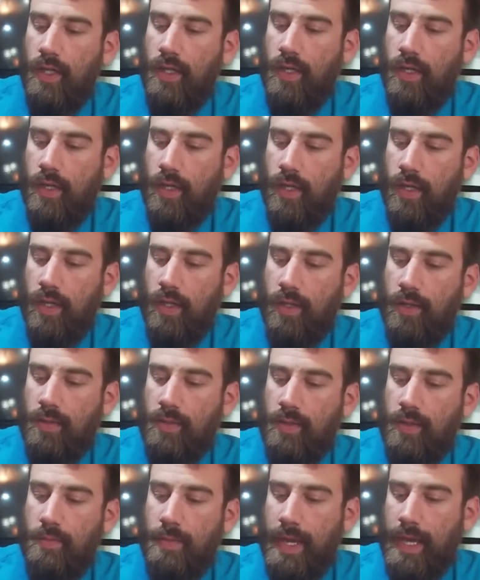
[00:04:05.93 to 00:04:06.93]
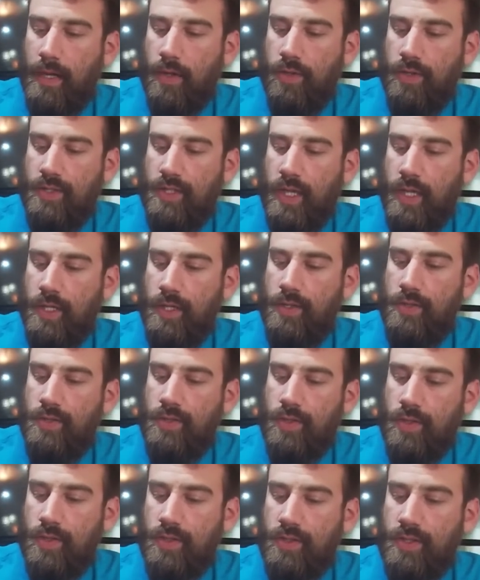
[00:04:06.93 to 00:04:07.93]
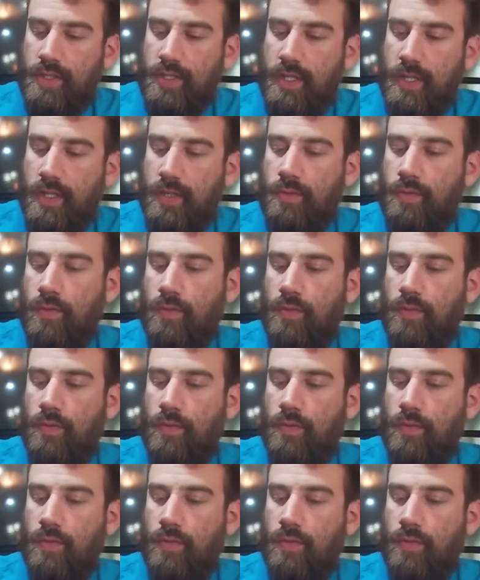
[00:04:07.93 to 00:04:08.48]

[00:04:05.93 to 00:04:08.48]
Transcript: The batteries I use are going to sit